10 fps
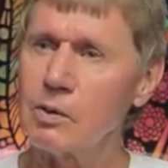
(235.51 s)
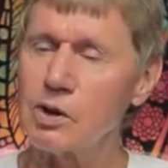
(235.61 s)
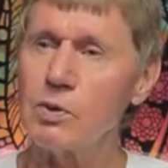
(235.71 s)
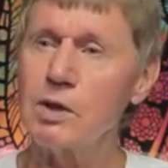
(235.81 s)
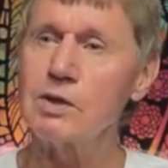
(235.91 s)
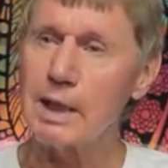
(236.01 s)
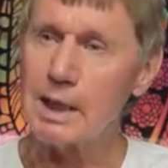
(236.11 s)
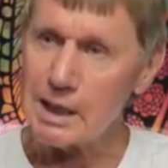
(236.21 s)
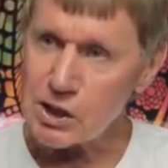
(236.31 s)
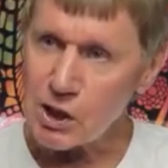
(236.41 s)
which means there
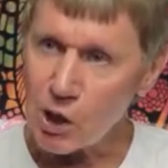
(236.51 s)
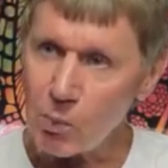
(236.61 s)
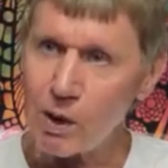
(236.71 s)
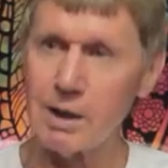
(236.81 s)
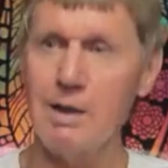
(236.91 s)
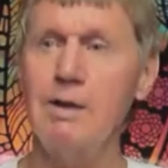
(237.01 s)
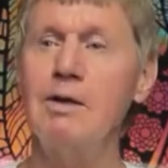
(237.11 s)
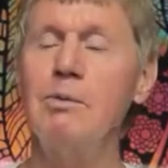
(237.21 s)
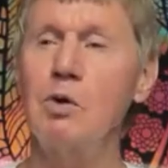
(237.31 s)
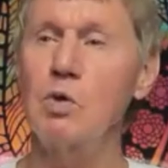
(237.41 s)
is no money,
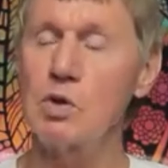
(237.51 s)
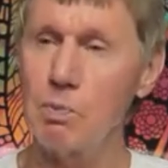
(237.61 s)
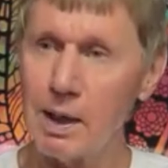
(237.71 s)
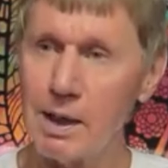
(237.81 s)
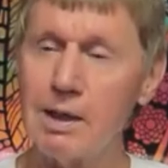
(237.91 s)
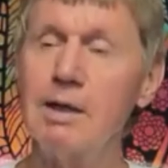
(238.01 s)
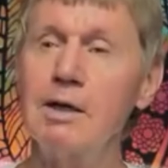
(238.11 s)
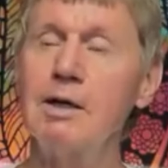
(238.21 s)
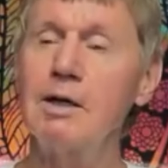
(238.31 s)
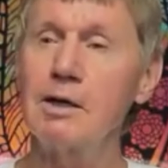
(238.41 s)
because money
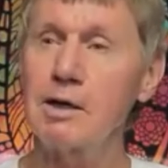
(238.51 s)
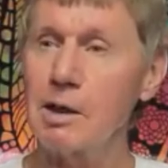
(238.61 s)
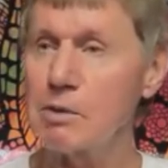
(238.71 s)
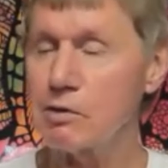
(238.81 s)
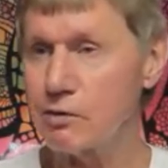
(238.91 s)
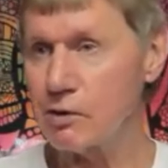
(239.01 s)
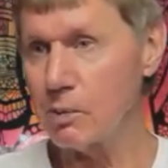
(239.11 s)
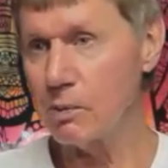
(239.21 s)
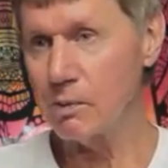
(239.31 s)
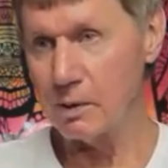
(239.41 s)
comes
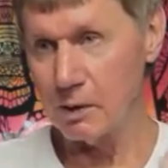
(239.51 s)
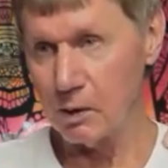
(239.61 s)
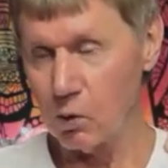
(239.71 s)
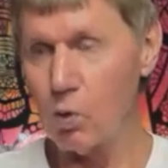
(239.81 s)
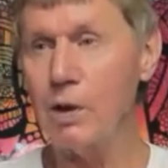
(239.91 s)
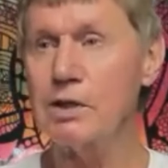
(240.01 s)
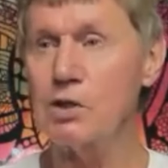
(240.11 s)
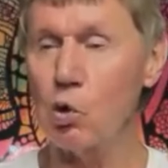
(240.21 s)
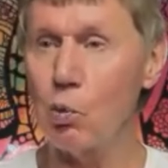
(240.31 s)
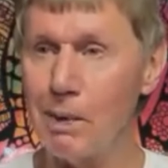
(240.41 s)
from
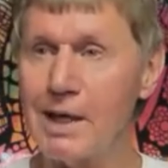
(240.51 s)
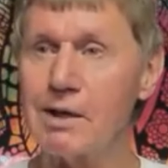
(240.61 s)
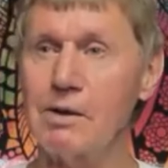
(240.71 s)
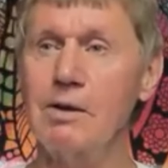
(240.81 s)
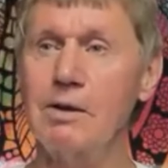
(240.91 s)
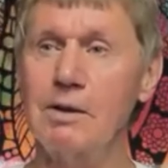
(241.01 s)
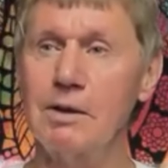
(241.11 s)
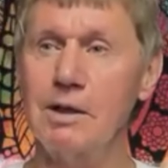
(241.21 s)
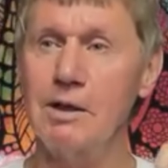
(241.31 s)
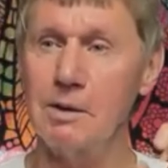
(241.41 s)
coins or metal,
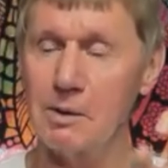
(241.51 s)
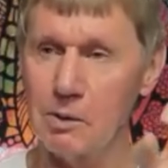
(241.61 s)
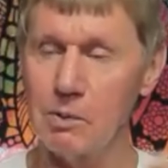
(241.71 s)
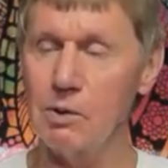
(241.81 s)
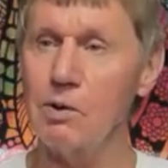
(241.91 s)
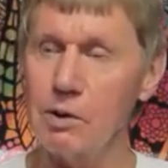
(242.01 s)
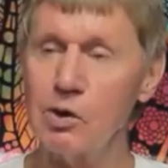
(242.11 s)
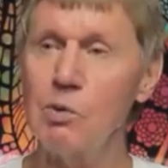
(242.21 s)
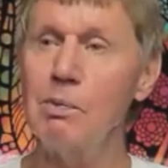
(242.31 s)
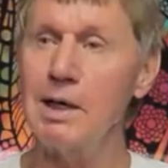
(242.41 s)
and you
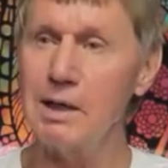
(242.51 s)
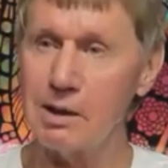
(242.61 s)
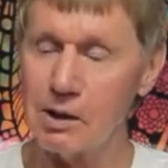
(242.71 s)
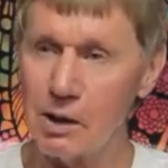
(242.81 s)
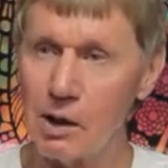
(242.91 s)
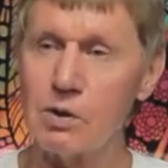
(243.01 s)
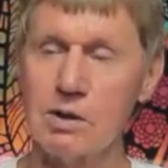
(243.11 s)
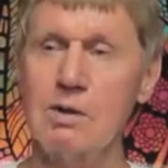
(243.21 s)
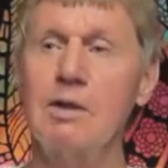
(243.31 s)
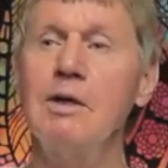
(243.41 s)
can't do money in
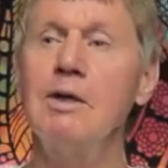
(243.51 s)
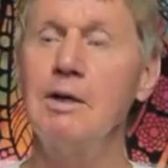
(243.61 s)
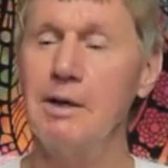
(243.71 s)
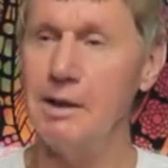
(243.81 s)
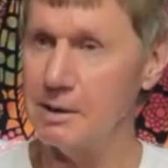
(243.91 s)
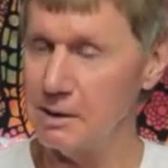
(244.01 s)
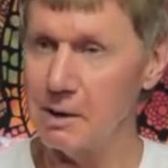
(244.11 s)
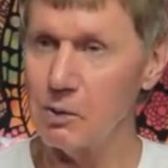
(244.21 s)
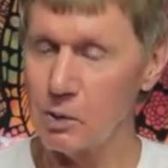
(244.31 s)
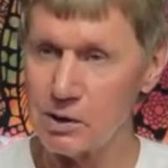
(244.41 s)
notes, and you know